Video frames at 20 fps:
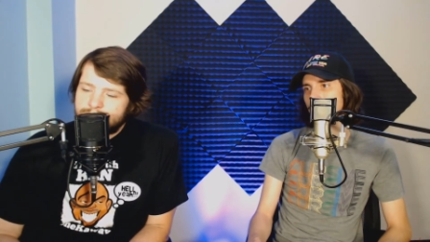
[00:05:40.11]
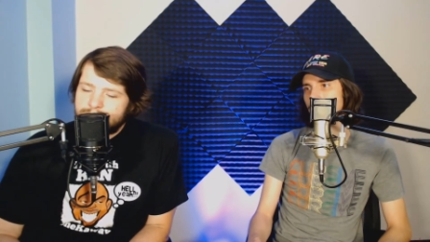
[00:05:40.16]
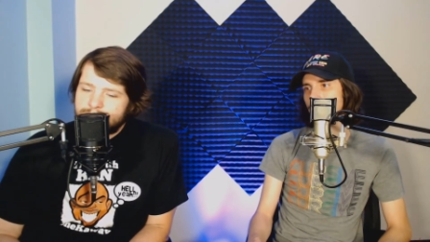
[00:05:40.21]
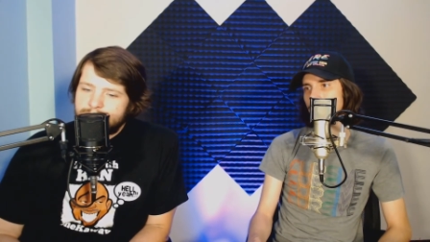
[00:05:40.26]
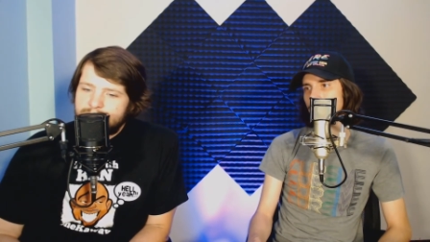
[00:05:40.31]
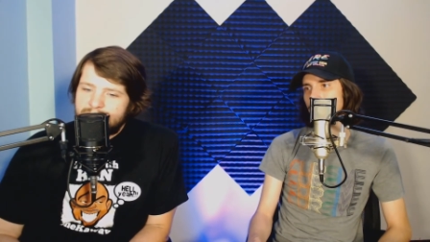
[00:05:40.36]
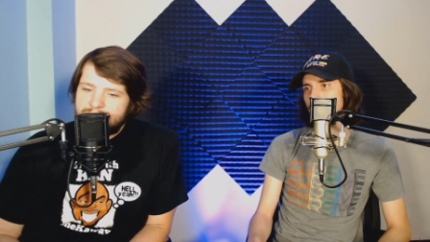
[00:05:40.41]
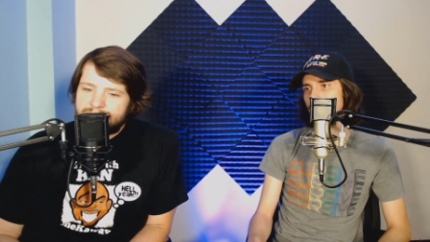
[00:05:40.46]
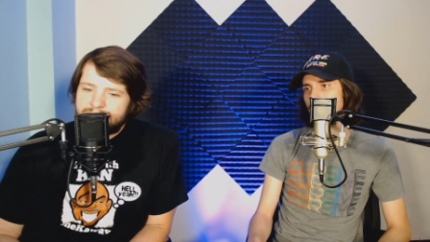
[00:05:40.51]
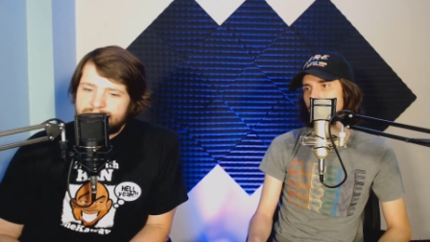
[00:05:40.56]

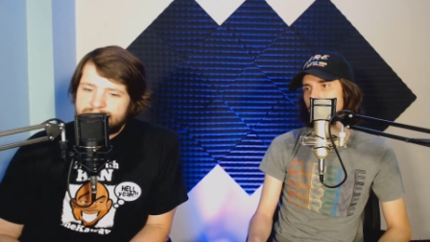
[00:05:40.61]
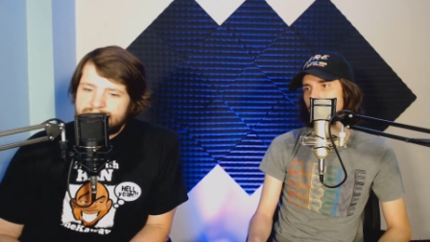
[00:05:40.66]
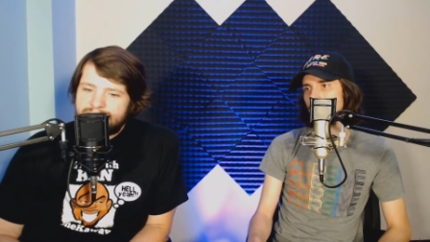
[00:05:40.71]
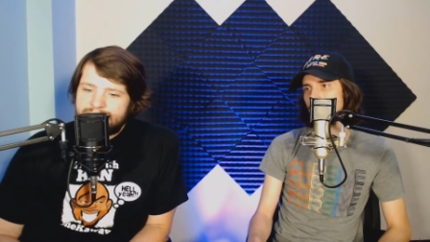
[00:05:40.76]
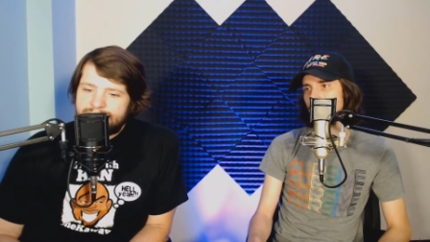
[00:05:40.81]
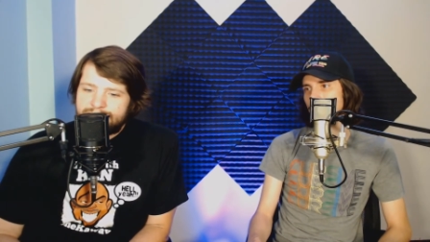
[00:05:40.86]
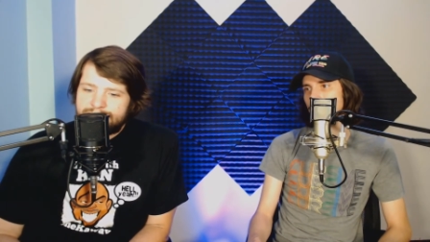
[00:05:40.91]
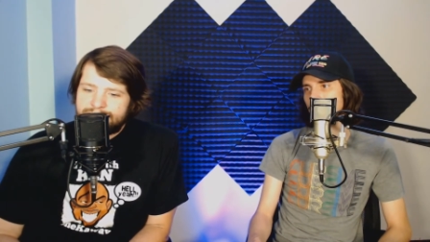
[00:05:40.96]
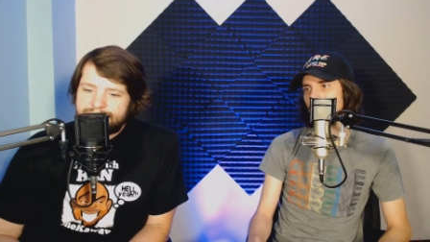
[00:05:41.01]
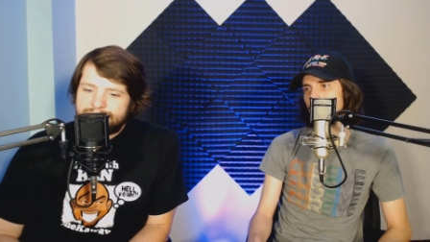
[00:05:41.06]
meat and
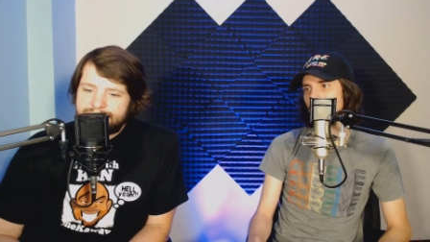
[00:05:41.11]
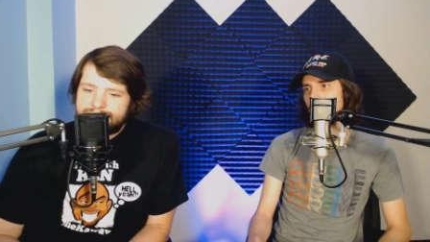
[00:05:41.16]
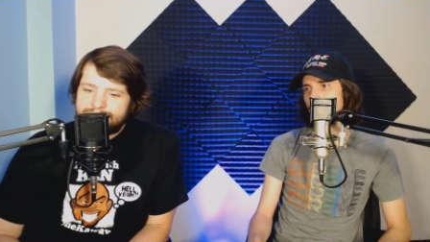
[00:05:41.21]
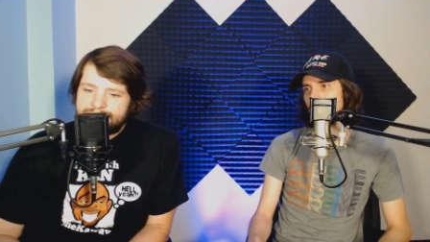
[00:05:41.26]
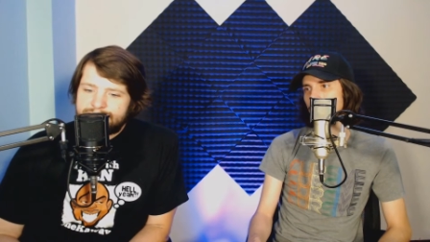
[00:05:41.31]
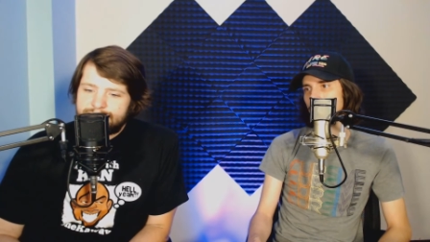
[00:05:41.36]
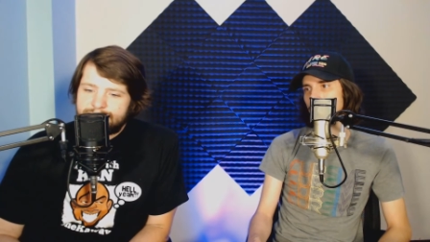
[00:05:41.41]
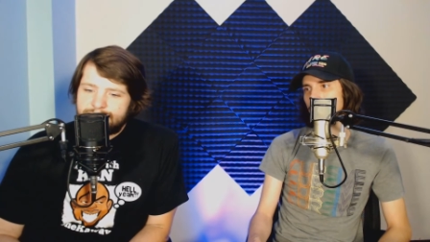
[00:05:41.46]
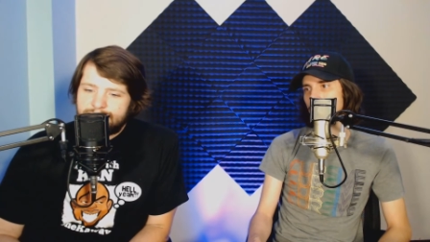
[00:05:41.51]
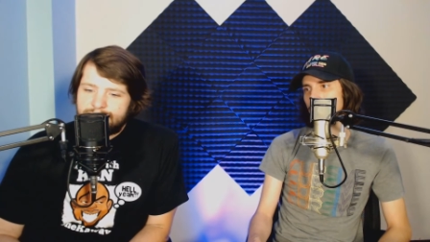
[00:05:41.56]
potatoes
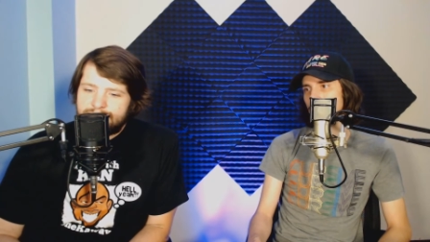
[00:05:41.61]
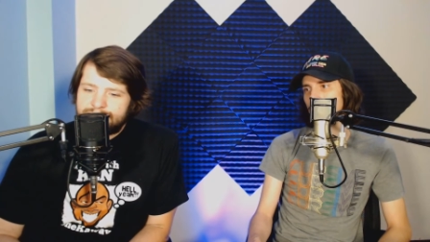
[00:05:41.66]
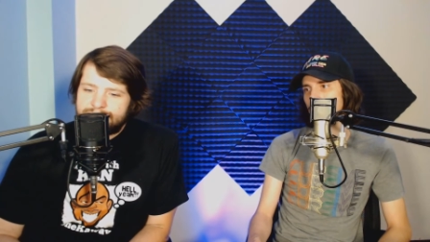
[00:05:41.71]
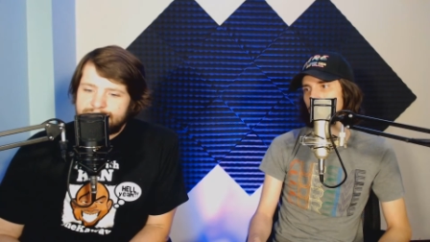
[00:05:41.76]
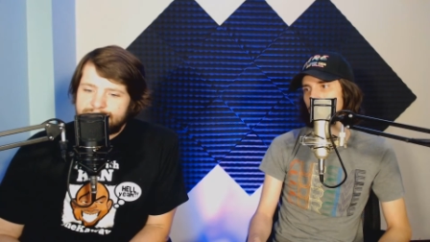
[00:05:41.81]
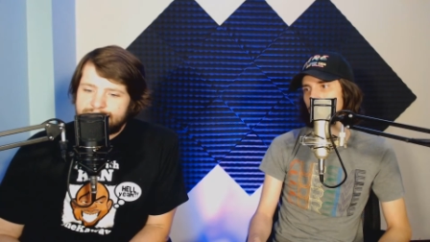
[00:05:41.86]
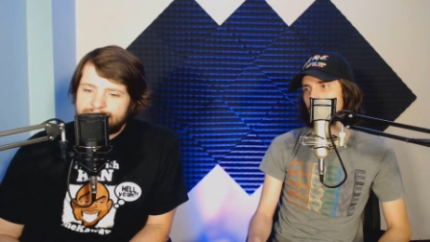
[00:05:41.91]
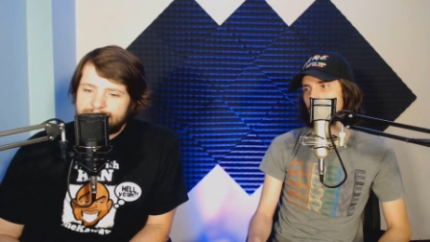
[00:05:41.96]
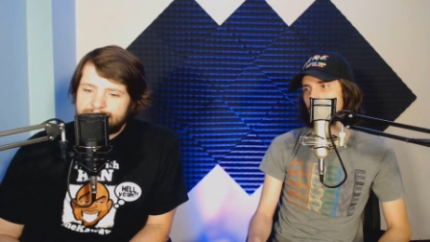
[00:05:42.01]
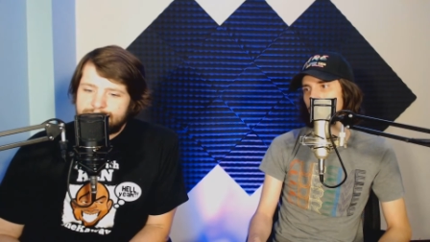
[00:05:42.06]
is
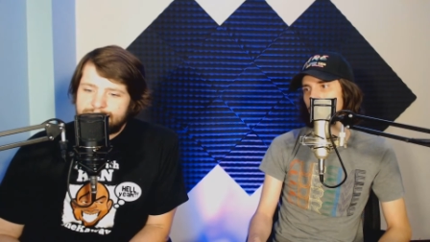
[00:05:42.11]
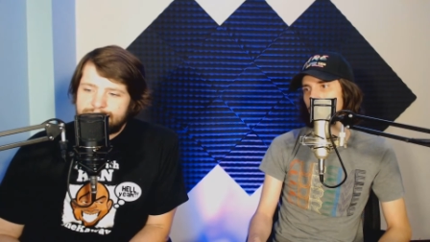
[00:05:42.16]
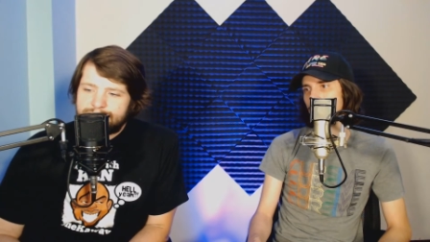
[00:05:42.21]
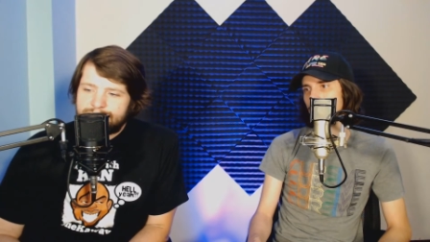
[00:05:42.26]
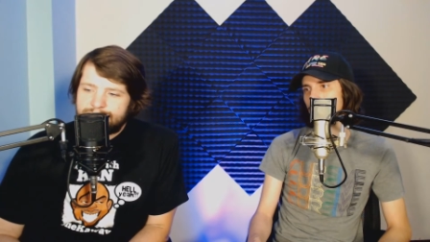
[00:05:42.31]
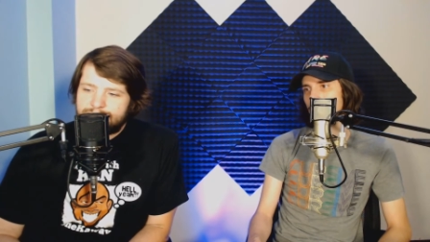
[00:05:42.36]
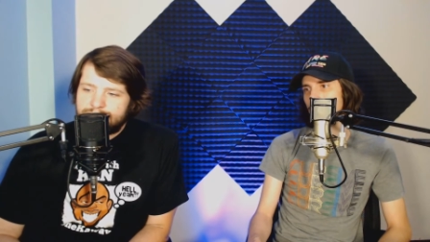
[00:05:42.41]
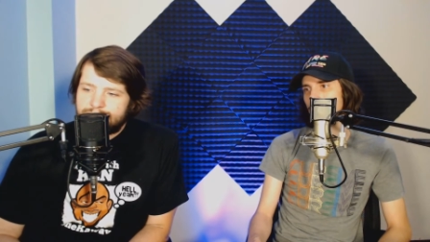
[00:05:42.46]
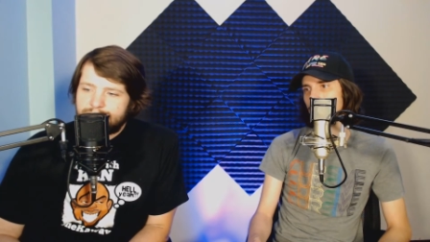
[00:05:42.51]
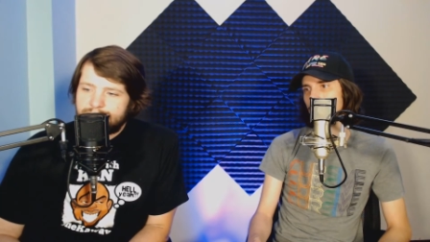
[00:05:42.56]
criticisms
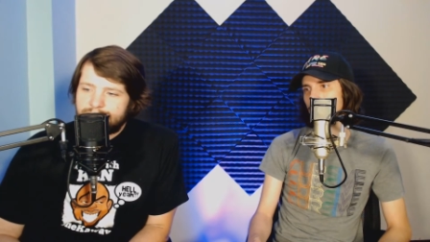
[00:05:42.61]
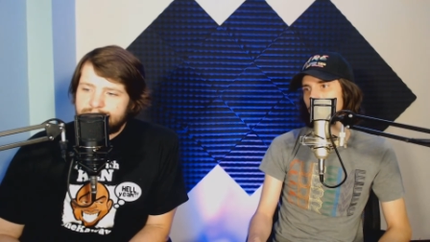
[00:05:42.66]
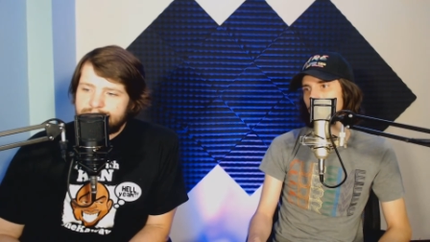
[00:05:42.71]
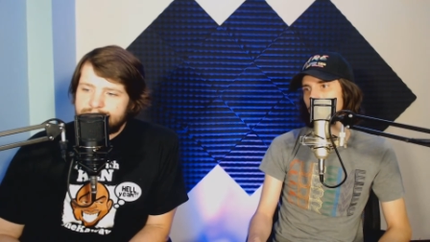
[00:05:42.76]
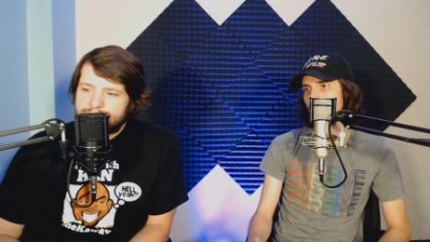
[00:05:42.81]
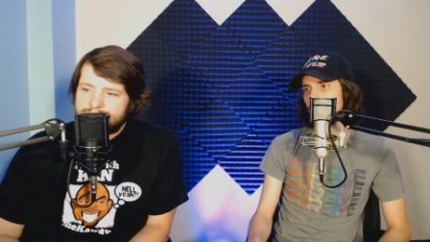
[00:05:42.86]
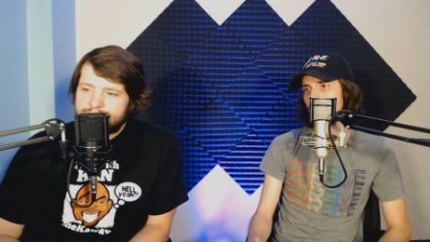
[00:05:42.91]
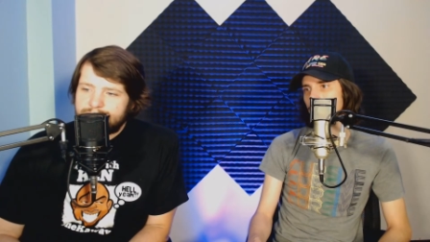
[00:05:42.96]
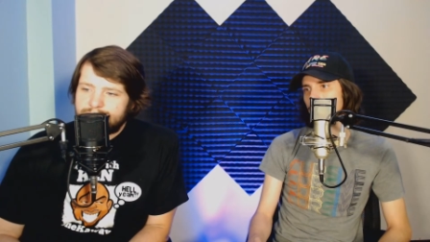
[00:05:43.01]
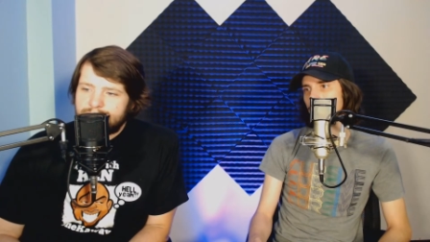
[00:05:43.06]
of
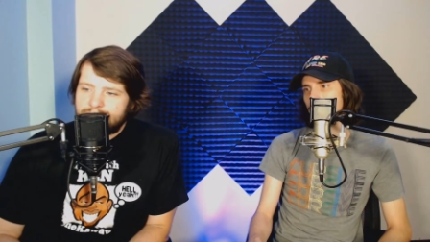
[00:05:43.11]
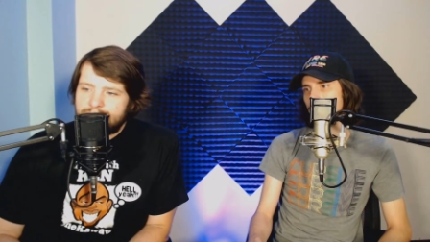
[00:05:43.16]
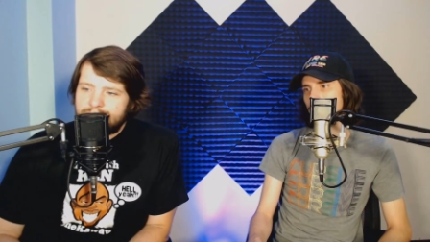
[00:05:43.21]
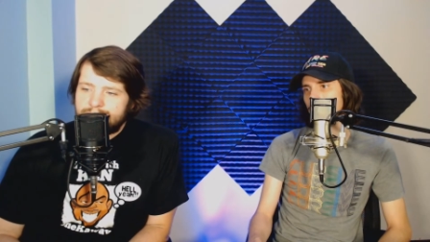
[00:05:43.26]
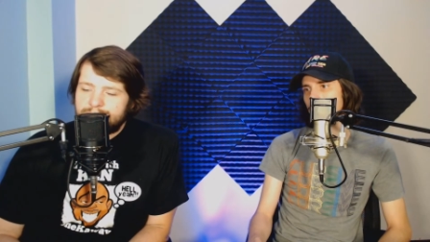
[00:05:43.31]
journalism,